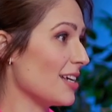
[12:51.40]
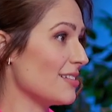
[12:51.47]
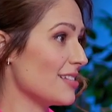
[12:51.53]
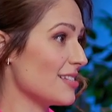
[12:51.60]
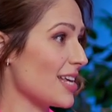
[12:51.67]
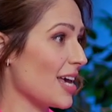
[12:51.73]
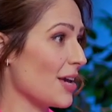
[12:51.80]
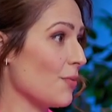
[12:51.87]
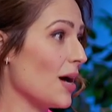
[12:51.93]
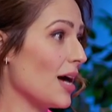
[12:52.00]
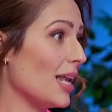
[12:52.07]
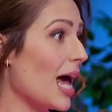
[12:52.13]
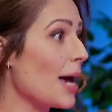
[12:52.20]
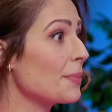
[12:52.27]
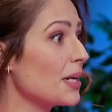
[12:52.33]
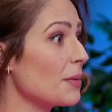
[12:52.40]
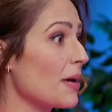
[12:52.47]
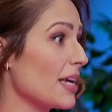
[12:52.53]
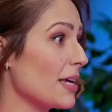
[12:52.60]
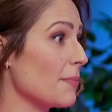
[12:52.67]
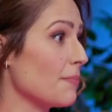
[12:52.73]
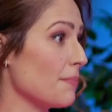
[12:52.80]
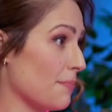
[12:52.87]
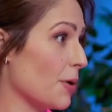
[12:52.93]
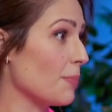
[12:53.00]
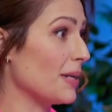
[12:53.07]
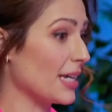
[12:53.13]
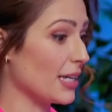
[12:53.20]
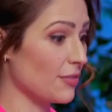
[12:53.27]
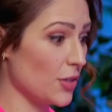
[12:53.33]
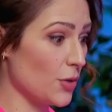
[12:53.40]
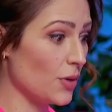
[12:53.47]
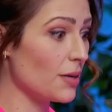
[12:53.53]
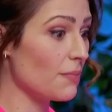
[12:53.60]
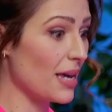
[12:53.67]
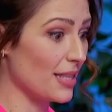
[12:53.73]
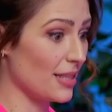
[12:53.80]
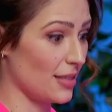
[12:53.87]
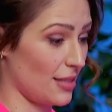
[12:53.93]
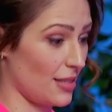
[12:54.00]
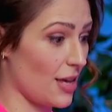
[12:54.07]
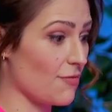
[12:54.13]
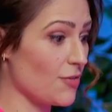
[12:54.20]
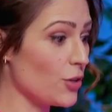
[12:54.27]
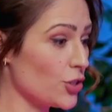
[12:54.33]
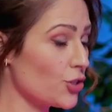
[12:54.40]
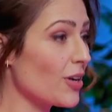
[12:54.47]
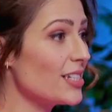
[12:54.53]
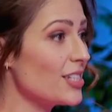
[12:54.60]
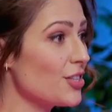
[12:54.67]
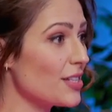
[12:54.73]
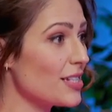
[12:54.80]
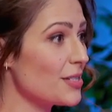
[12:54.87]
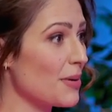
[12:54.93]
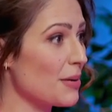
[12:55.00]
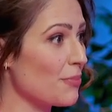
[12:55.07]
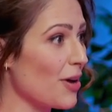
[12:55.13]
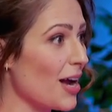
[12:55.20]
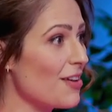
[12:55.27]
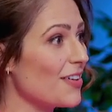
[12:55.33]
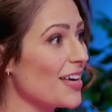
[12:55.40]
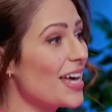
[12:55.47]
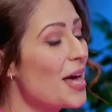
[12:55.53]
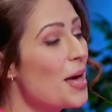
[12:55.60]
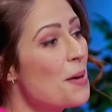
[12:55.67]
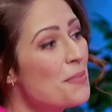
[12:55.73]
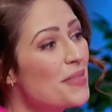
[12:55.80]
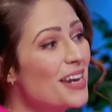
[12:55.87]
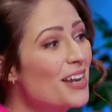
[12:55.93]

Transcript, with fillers: to say, well, I'm going to make it public. If you want to make if you're trying to do this to me in private, then